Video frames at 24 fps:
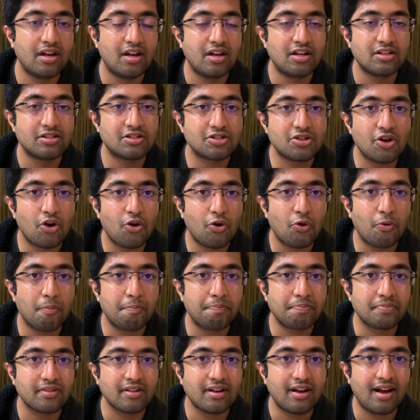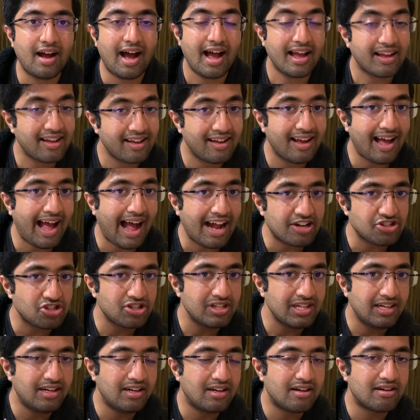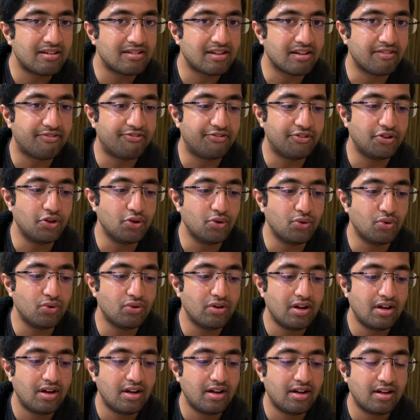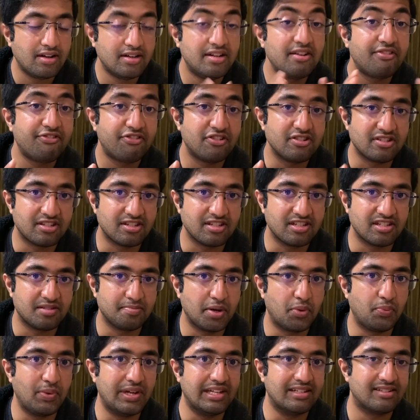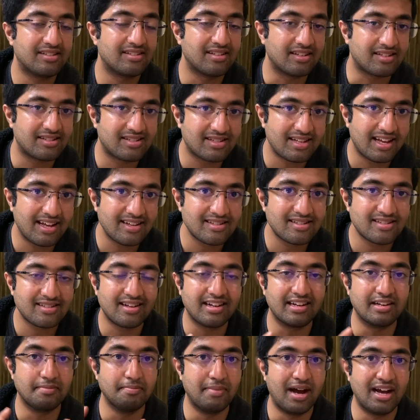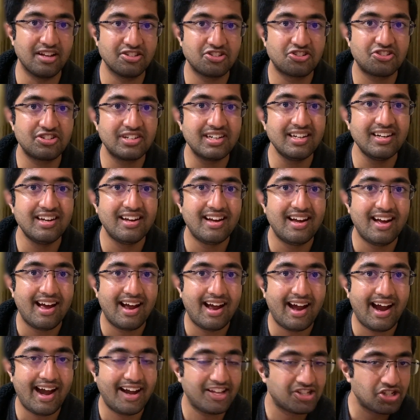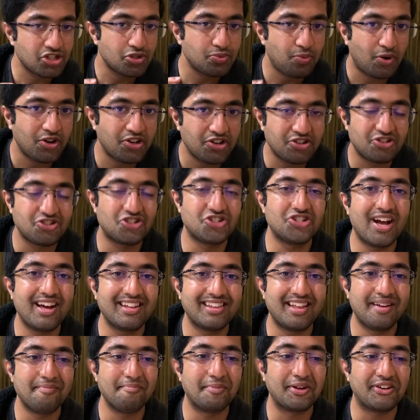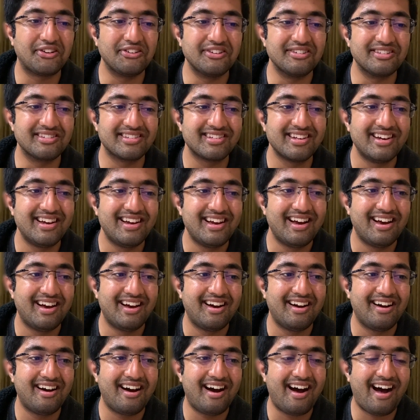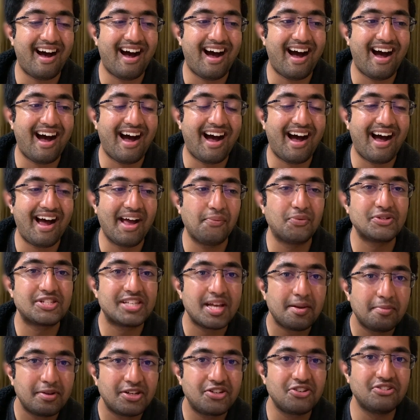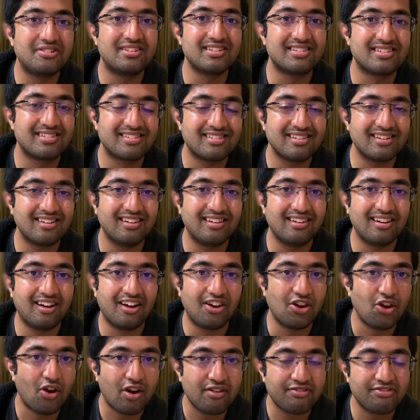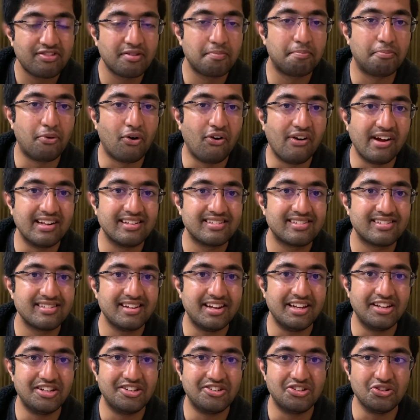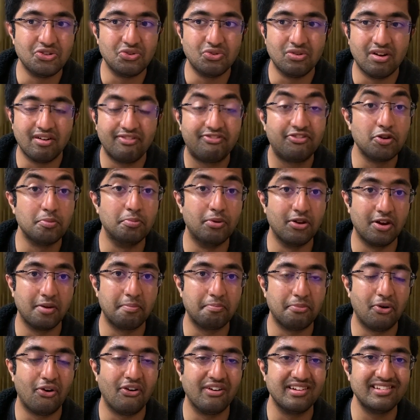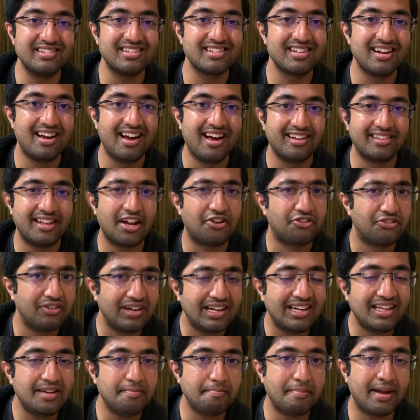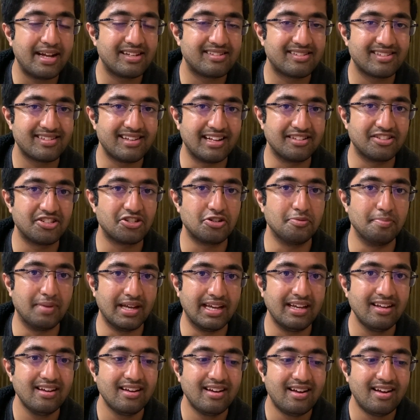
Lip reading: So I actually learned a few differences between success and mastery, and I just wanted to share them because I was able to distill a lot of the points into a few bullet points that really made sense to me